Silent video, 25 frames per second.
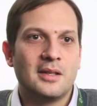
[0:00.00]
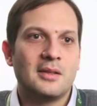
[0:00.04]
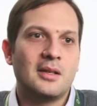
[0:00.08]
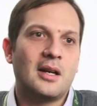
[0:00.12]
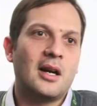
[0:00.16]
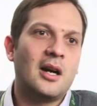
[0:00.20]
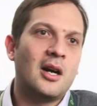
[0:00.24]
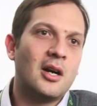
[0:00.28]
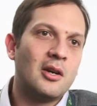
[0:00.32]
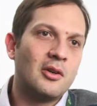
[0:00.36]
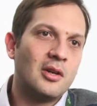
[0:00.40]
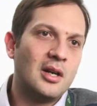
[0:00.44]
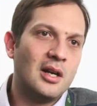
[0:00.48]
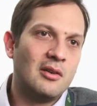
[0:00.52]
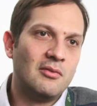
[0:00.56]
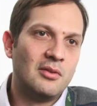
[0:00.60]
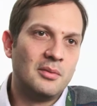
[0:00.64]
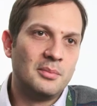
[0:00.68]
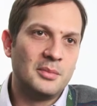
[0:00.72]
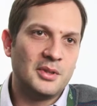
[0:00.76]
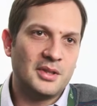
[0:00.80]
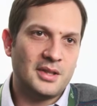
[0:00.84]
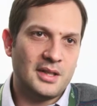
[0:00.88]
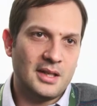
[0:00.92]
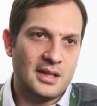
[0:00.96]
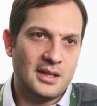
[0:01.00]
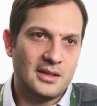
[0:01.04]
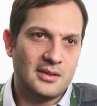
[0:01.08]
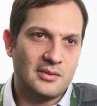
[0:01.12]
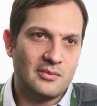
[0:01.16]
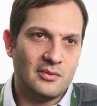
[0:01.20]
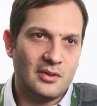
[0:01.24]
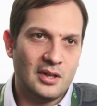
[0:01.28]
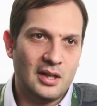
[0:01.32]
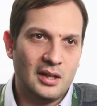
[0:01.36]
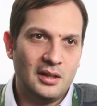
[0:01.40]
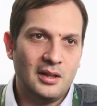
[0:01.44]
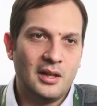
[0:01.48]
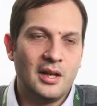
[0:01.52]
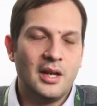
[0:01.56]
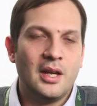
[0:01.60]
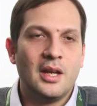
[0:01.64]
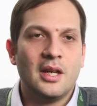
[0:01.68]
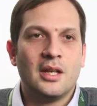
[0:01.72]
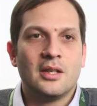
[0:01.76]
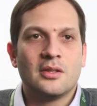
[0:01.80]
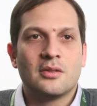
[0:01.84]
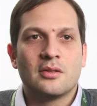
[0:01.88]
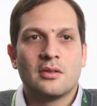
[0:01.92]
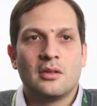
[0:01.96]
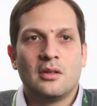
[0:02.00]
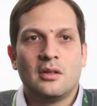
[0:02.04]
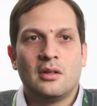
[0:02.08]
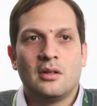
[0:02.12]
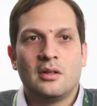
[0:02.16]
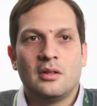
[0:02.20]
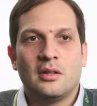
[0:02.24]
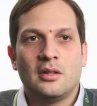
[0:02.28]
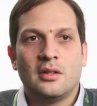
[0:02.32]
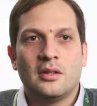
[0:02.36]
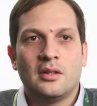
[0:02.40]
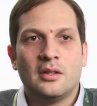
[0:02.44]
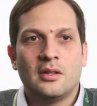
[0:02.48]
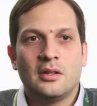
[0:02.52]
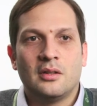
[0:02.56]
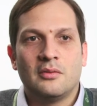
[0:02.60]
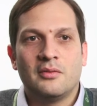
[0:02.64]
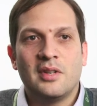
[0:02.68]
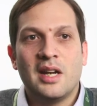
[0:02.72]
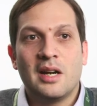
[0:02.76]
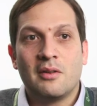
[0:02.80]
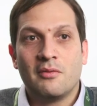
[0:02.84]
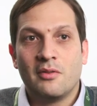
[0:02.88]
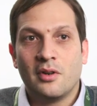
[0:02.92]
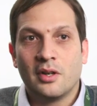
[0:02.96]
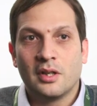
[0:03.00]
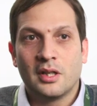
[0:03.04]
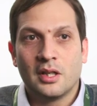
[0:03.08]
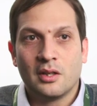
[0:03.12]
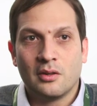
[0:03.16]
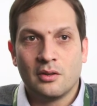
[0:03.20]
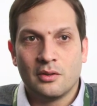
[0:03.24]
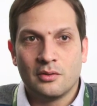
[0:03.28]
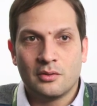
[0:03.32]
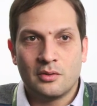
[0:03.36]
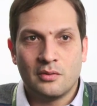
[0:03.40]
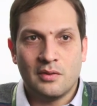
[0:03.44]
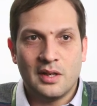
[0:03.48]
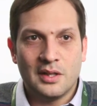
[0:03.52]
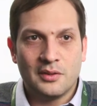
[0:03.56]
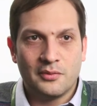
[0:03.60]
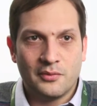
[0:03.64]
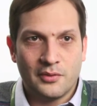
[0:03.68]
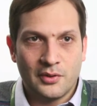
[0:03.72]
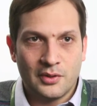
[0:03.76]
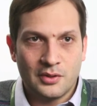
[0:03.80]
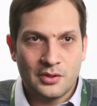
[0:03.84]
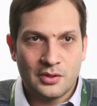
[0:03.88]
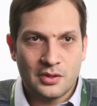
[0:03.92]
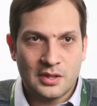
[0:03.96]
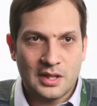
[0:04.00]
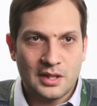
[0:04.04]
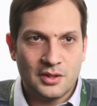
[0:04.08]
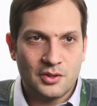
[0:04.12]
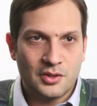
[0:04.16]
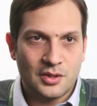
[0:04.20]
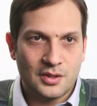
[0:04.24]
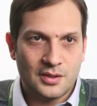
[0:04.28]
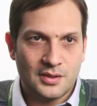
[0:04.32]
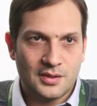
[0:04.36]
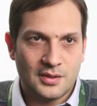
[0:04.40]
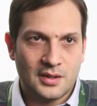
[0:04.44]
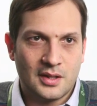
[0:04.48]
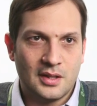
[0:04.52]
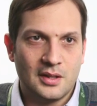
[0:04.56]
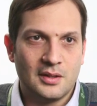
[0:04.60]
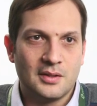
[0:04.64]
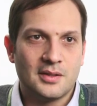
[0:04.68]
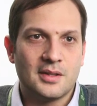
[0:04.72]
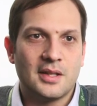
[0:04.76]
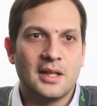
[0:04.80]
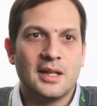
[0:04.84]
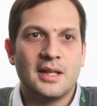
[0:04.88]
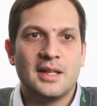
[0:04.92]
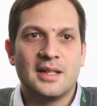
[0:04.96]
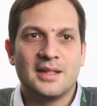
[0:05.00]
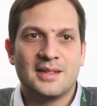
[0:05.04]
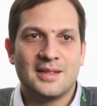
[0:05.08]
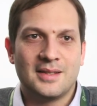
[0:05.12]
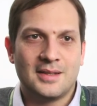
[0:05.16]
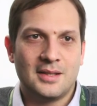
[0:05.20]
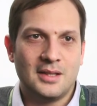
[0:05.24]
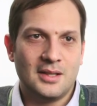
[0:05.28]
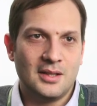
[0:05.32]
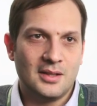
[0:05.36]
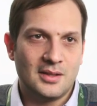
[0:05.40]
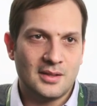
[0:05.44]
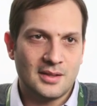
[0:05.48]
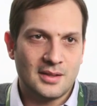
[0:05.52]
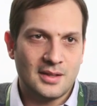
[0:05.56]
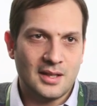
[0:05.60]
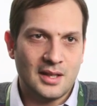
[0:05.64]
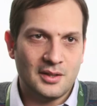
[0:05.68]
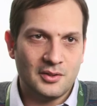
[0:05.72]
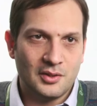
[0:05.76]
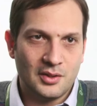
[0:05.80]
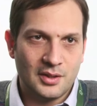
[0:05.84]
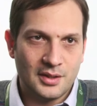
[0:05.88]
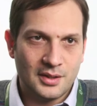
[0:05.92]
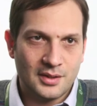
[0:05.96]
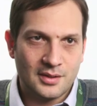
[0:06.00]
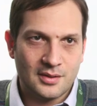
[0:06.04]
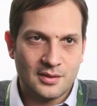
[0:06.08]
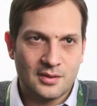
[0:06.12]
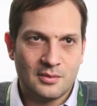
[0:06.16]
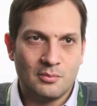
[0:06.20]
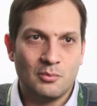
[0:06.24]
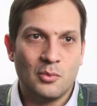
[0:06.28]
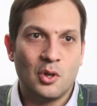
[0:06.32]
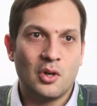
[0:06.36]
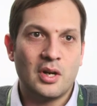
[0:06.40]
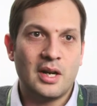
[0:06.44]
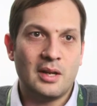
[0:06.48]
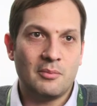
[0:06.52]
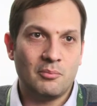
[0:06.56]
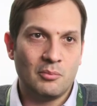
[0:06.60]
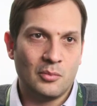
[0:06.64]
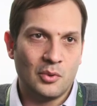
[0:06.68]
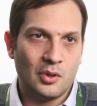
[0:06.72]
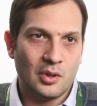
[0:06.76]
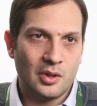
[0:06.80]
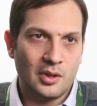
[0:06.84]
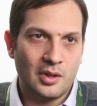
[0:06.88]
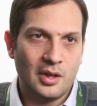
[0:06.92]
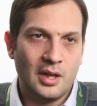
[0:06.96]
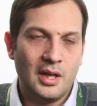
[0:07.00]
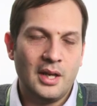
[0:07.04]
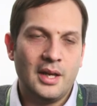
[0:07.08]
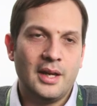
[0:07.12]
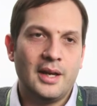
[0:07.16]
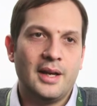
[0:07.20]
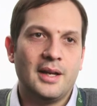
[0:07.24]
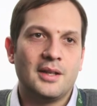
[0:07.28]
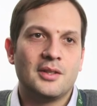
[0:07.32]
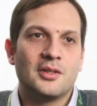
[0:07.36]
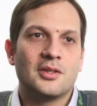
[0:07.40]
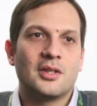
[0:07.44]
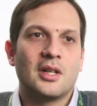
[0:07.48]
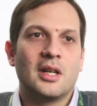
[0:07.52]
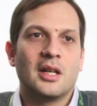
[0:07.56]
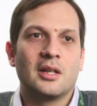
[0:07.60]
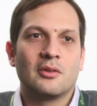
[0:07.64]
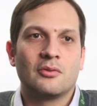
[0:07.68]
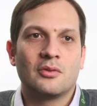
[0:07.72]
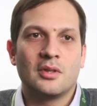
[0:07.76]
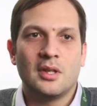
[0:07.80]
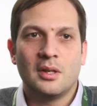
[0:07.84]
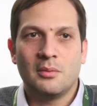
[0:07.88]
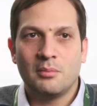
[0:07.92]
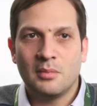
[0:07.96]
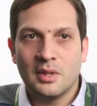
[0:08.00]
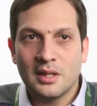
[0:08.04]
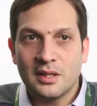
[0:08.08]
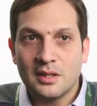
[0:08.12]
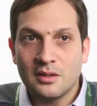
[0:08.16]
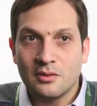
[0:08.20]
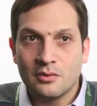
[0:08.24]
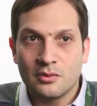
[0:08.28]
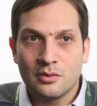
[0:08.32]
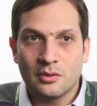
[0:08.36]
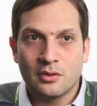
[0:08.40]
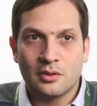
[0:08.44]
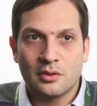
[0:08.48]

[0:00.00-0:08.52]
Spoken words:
Our government as well. So we are working on 21st century skills, ISTE standards, more and more, and trying to embed into